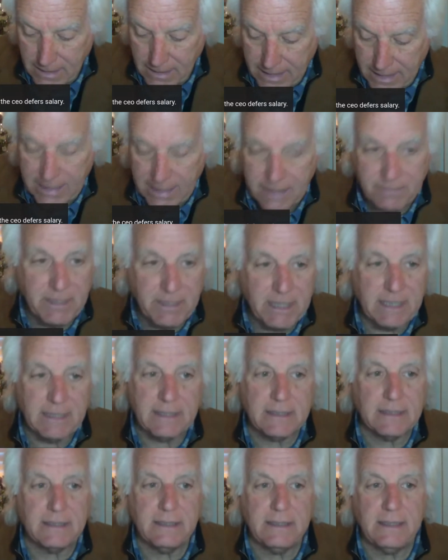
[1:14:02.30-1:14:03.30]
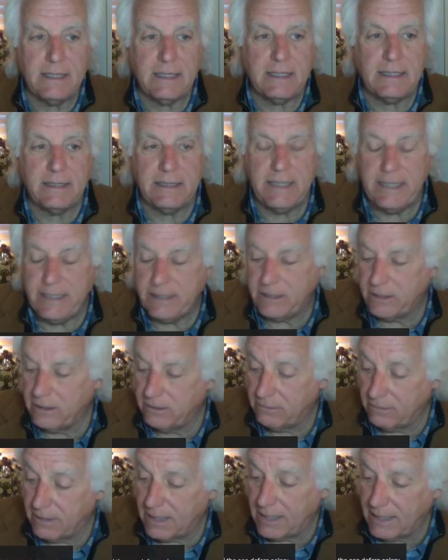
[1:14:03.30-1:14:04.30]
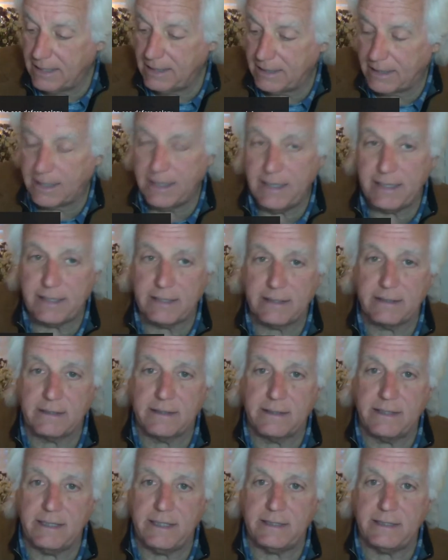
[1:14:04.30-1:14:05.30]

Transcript: And I'm not, uh, Nico, I like the